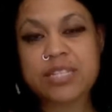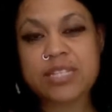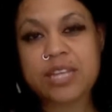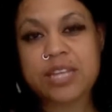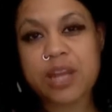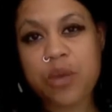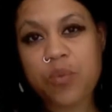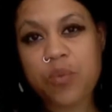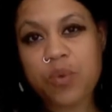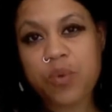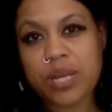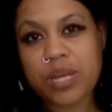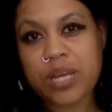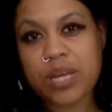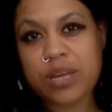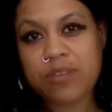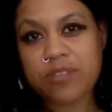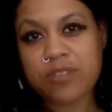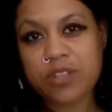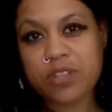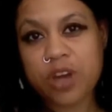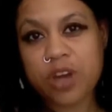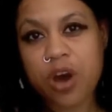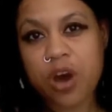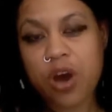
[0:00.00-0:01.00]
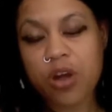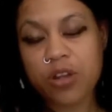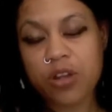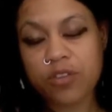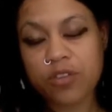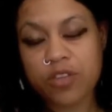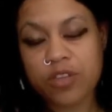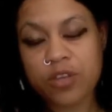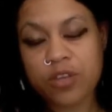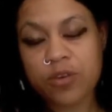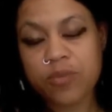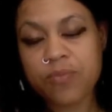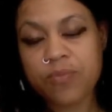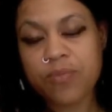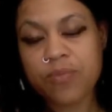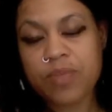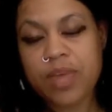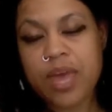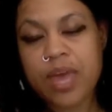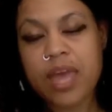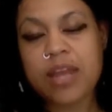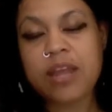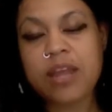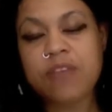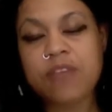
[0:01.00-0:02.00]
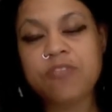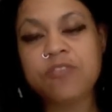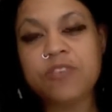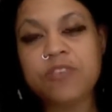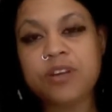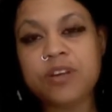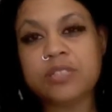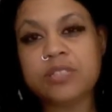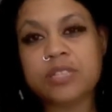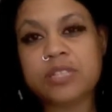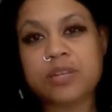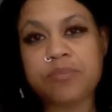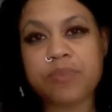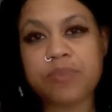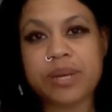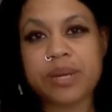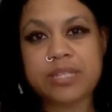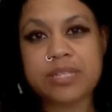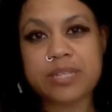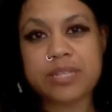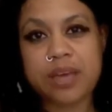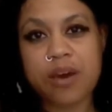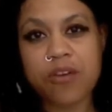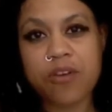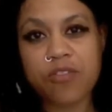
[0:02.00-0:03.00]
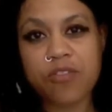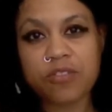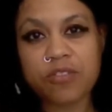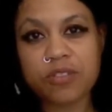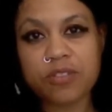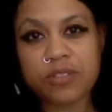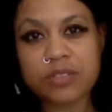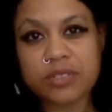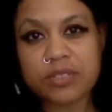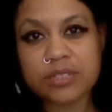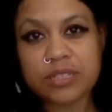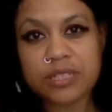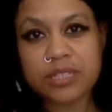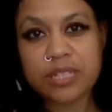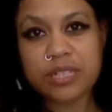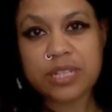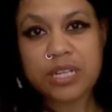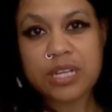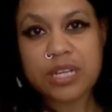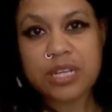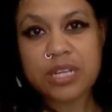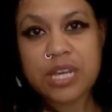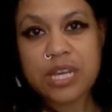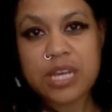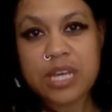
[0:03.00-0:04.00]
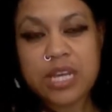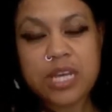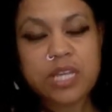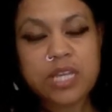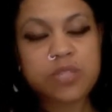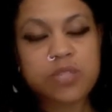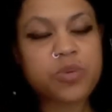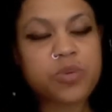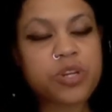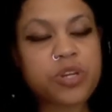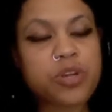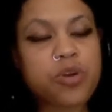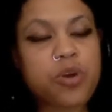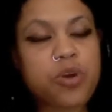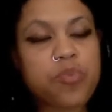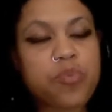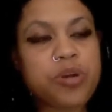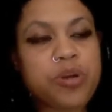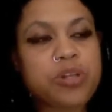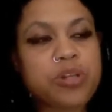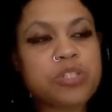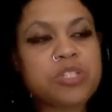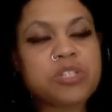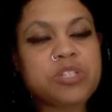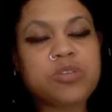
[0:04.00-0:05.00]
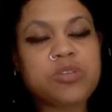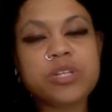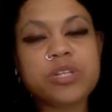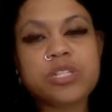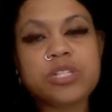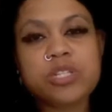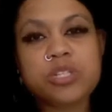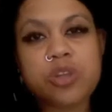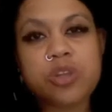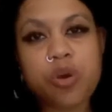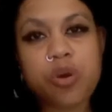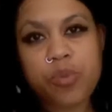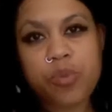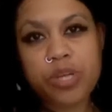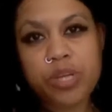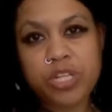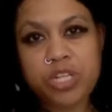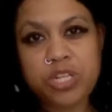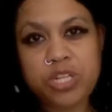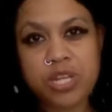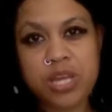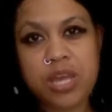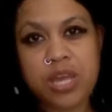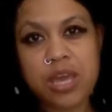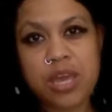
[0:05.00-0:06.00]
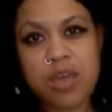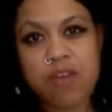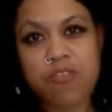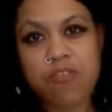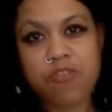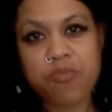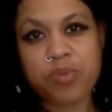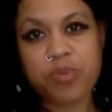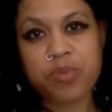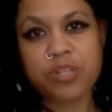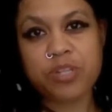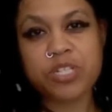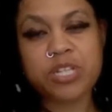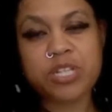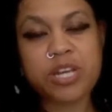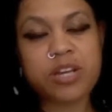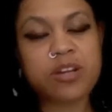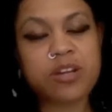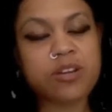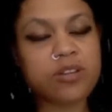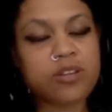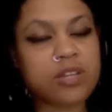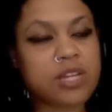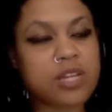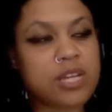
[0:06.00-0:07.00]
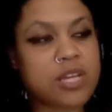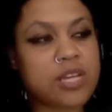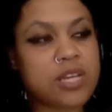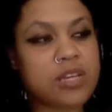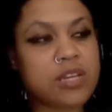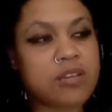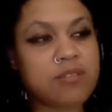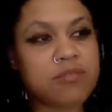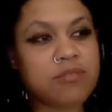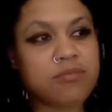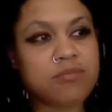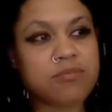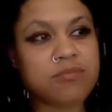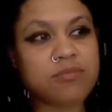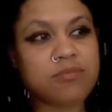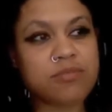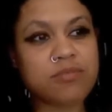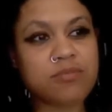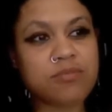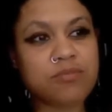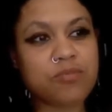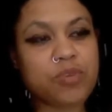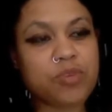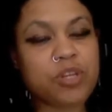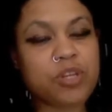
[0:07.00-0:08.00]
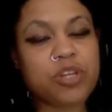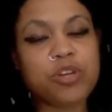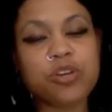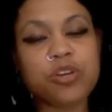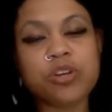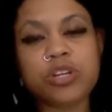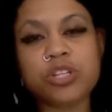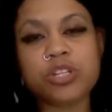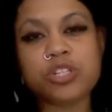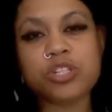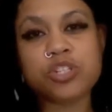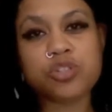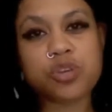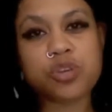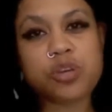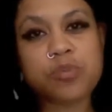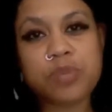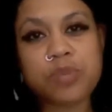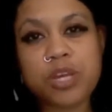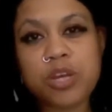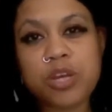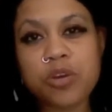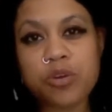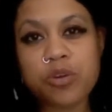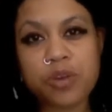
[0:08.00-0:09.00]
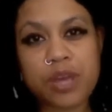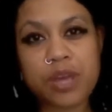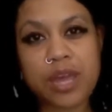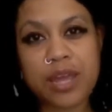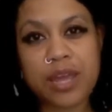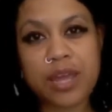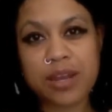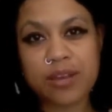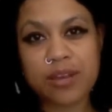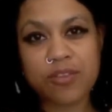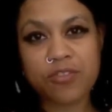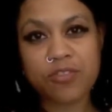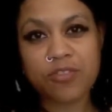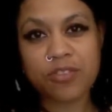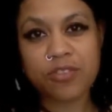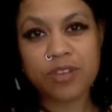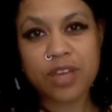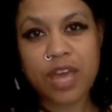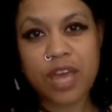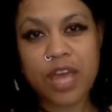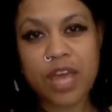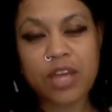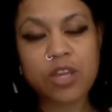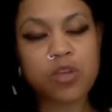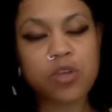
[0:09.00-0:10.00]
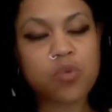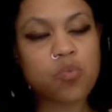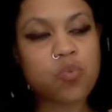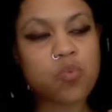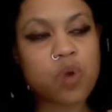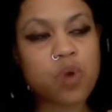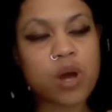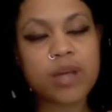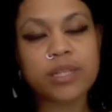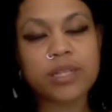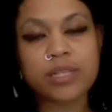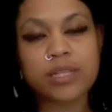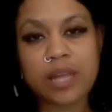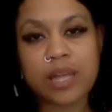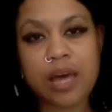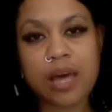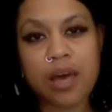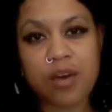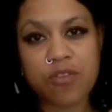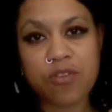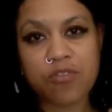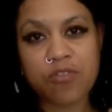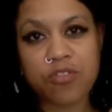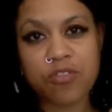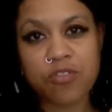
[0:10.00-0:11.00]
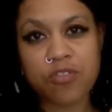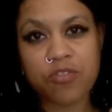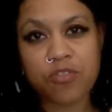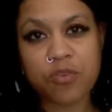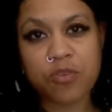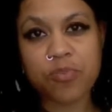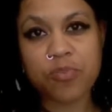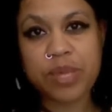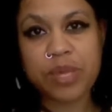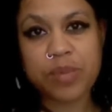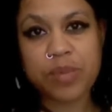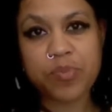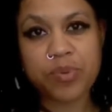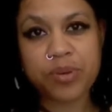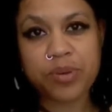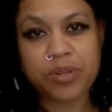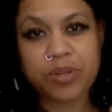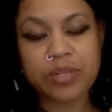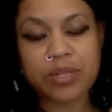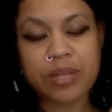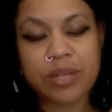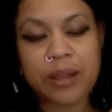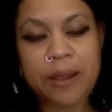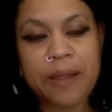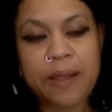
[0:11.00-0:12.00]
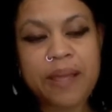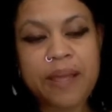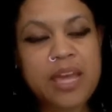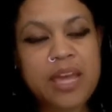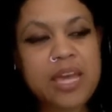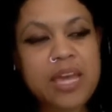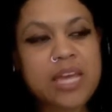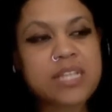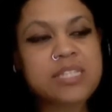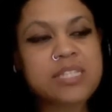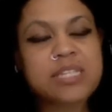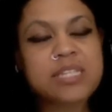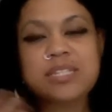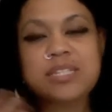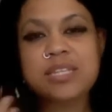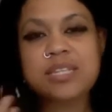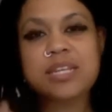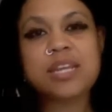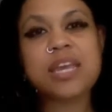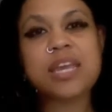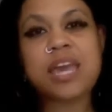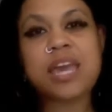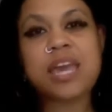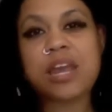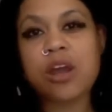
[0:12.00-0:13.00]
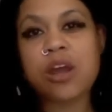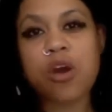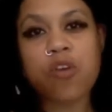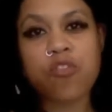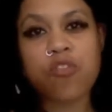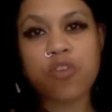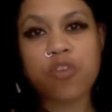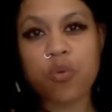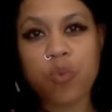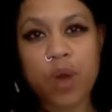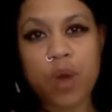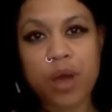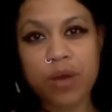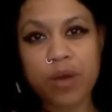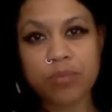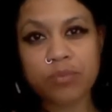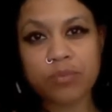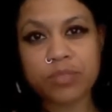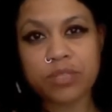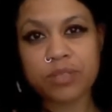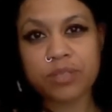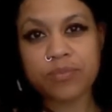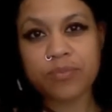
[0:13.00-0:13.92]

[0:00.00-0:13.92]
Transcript: that I want to give to all of you, and I've felt it myself, is when you're a person who has so much to give, particularly when you're extremely creative and you want love for people, it's easy to get overwhelmed.